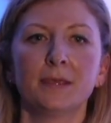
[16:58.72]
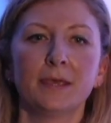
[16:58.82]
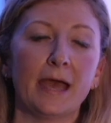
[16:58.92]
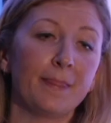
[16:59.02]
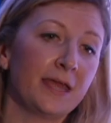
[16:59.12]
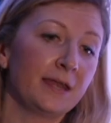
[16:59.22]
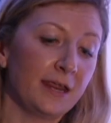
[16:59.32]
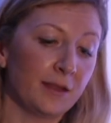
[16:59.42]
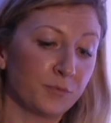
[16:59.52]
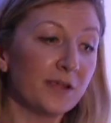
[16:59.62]
And then
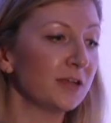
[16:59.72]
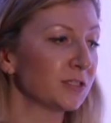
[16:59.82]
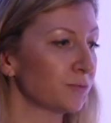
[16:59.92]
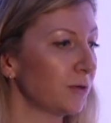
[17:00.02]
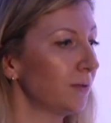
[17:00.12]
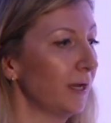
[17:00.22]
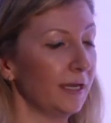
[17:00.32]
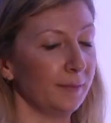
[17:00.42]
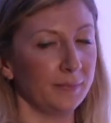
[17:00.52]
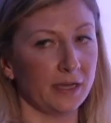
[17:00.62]
in a previous role,
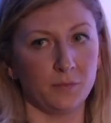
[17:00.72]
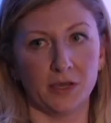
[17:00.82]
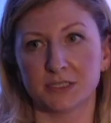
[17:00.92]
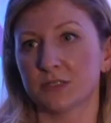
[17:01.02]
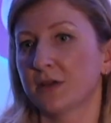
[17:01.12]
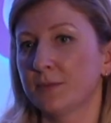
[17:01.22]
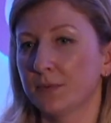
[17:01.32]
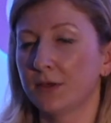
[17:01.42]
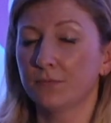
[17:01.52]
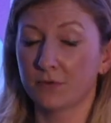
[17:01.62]
I worked at
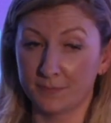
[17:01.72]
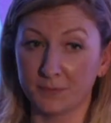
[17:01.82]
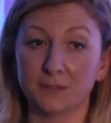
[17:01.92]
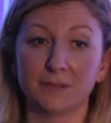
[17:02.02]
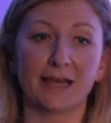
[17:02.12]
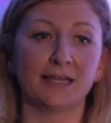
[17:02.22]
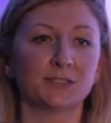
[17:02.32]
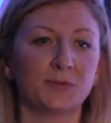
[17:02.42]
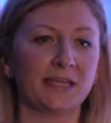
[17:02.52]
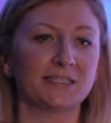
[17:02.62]
Red Bull, and
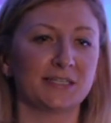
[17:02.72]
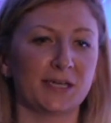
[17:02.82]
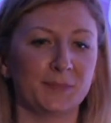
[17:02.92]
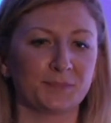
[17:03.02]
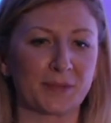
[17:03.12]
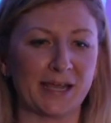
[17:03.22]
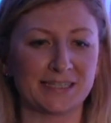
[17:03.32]
we did a